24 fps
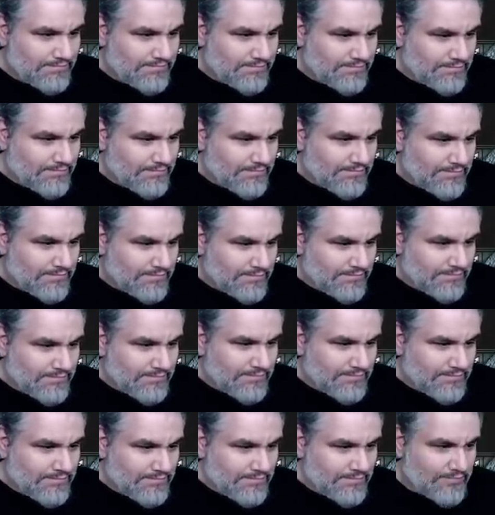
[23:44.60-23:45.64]
This is true.
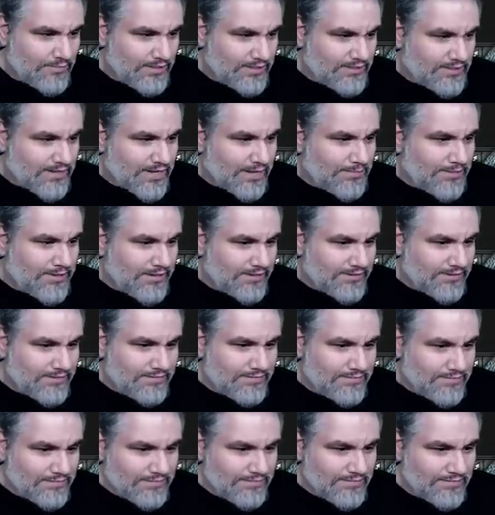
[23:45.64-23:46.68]
We could top deck.
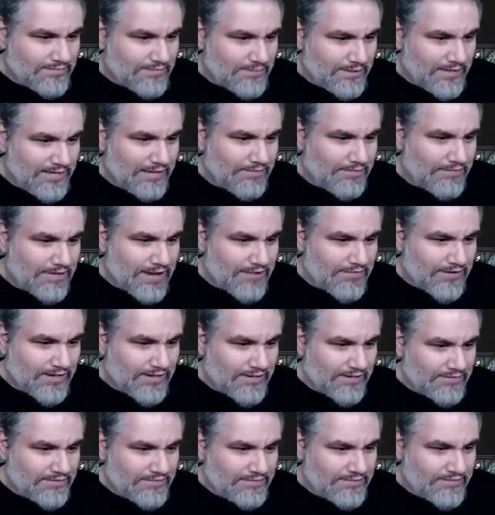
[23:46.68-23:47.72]
We can get five on
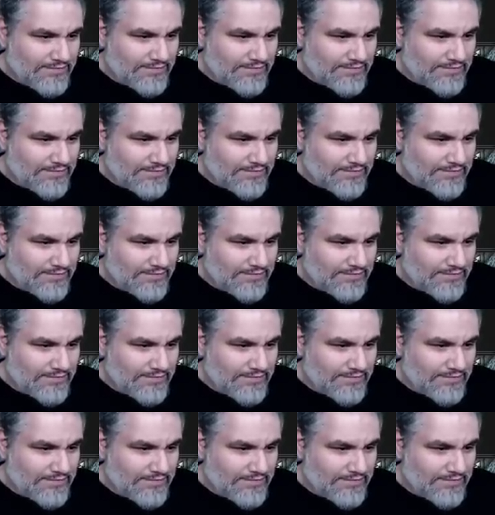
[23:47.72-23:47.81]
it.